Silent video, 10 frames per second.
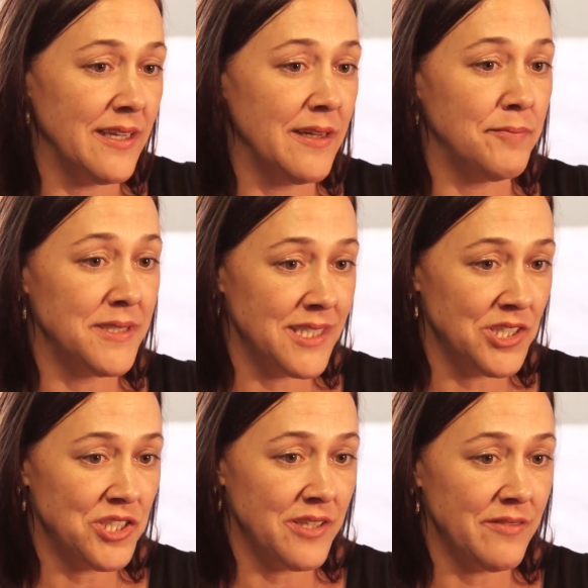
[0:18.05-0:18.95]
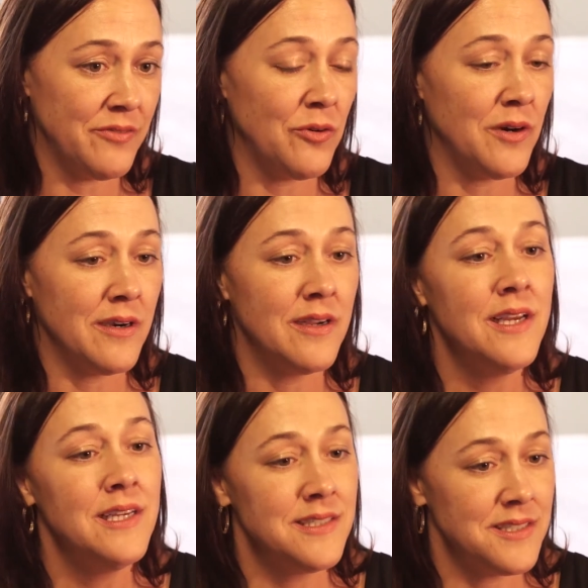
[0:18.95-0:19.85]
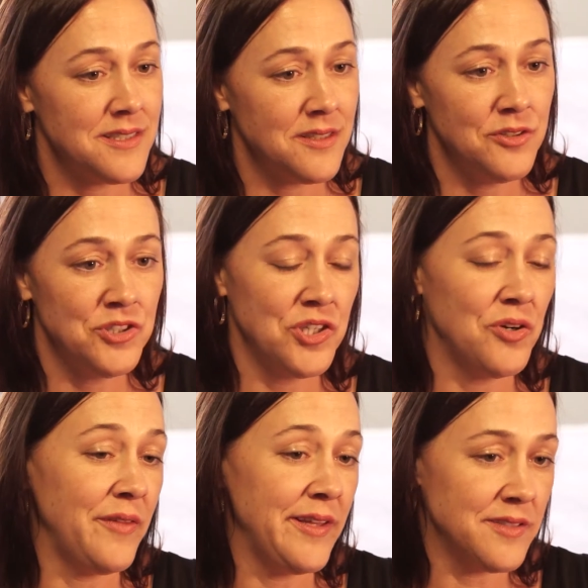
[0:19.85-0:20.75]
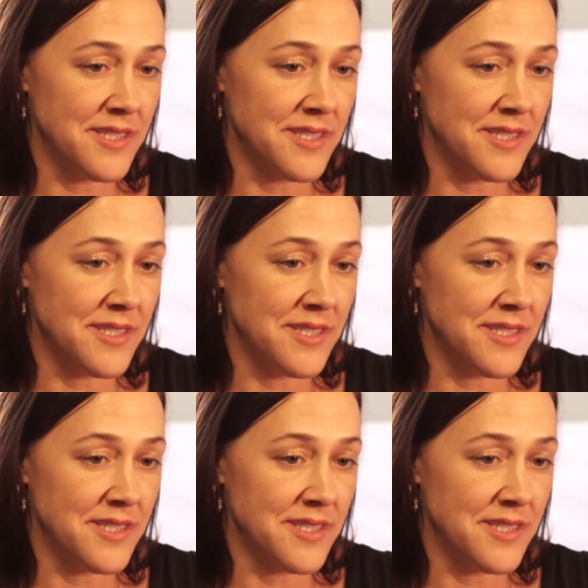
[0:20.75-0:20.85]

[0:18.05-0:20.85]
a petition for dissolution or legal